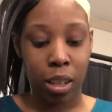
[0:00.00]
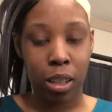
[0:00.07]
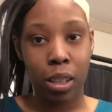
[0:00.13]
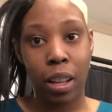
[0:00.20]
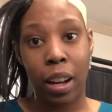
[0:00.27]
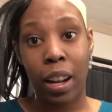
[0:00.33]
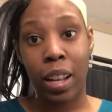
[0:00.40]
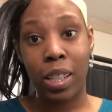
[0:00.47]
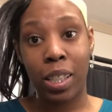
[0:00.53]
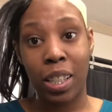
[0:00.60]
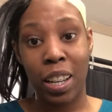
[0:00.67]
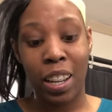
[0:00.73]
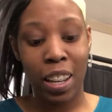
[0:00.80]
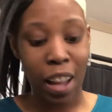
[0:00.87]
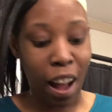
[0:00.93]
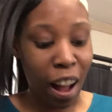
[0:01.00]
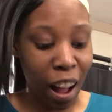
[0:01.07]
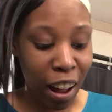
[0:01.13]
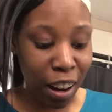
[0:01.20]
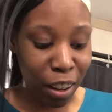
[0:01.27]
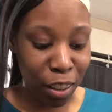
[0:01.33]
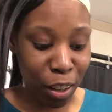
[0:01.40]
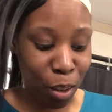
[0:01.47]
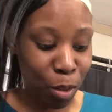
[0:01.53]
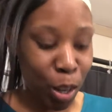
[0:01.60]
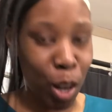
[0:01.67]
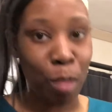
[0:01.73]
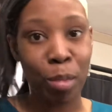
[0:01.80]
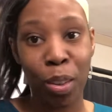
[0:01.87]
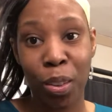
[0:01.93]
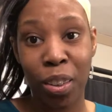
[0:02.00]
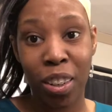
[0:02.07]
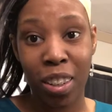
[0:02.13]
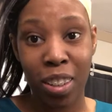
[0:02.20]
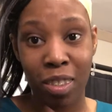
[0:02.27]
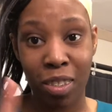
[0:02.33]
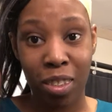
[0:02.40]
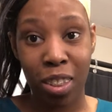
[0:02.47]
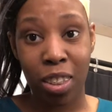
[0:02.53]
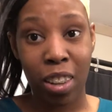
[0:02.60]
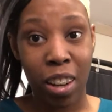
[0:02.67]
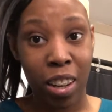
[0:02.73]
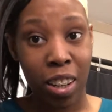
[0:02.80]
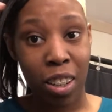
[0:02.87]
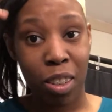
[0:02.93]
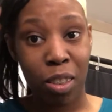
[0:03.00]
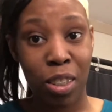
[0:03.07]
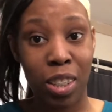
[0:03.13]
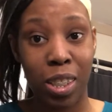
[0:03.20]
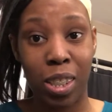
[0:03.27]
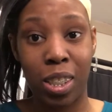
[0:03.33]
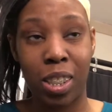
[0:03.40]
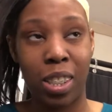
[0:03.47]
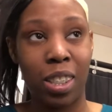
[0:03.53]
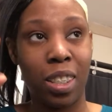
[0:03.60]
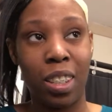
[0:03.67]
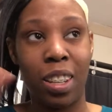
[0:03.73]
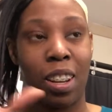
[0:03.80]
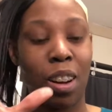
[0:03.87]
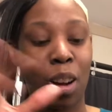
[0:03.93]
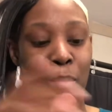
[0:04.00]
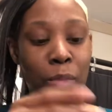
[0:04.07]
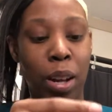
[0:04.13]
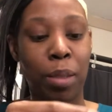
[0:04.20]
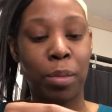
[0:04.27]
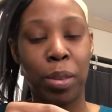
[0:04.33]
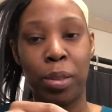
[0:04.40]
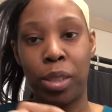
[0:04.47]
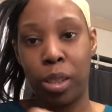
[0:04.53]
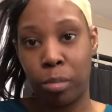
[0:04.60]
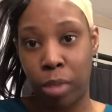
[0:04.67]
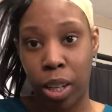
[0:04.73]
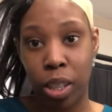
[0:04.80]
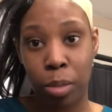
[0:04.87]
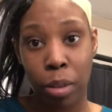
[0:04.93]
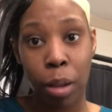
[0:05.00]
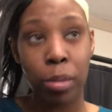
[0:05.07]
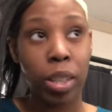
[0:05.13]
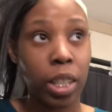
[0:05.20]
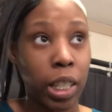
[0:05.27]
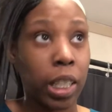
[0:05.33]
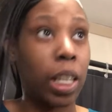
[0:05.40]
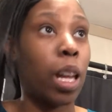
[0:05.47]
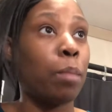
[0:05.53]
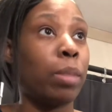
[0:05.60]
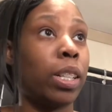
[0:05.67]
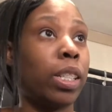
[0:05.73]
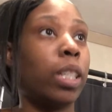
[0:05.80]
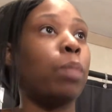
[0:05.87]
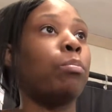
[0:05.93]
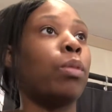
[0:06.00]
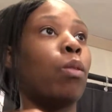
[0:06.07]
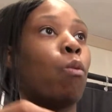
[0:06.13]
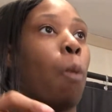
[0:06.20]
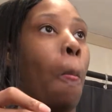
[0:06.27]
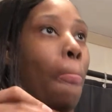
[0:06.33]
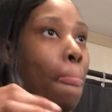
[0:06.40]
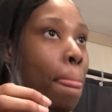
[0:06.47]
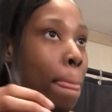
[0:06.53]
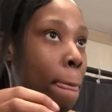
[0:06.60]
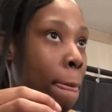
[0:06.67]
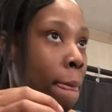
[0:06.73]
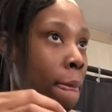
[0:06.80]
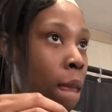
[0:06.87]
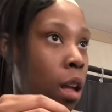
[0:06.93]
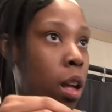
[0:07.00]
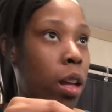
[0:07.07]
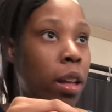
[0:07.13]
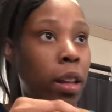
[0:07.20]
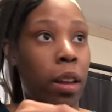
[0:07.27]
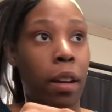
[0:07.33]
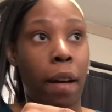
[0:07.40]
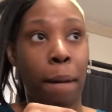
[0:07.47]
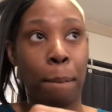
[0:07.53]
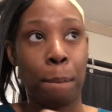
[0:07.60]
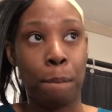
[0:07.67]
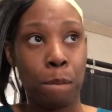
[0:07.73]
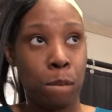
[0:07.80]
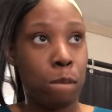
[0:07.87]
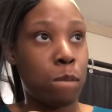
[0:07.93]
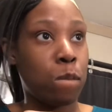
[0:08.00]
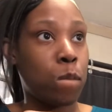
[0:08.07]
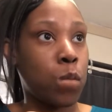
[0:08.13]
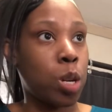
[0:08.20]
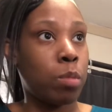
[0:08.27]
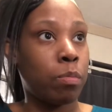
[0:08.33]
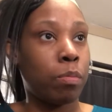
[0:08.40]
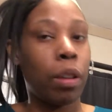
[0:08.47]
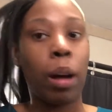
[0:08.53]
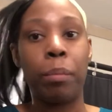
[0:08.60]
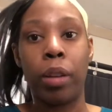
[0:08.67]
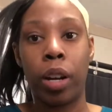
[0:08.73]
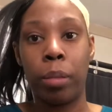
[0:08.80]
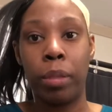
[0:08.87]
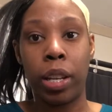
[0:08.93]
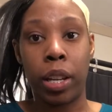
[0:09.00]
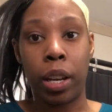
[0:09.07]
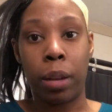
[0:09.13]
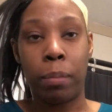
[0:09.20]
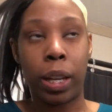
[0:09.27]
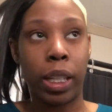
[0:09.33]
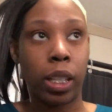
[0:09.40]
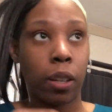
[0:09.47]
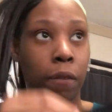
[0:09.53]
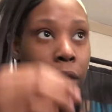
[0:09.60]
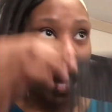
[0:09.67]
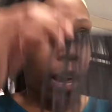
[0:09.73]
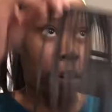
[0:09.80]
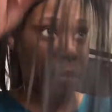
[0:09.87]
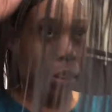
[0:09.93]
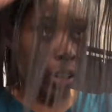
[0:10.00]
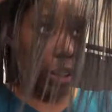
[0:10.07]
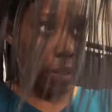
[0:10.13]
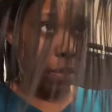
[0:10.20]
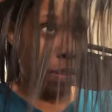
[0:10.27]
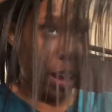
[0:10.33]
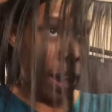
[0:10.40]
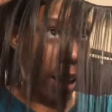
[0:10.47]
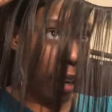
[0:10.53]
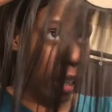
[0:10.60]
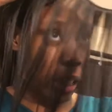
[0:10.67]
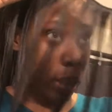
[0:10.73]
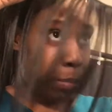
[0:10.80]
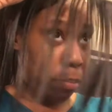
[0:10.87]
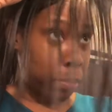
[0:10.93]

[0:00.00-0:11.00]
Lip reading: Like I said, y'all, I don't know what I'm doing trying to do this. You know, I'm probably doing too much. Probably should just kept it simple. And I'm probably gonna be kicking myself after the fact.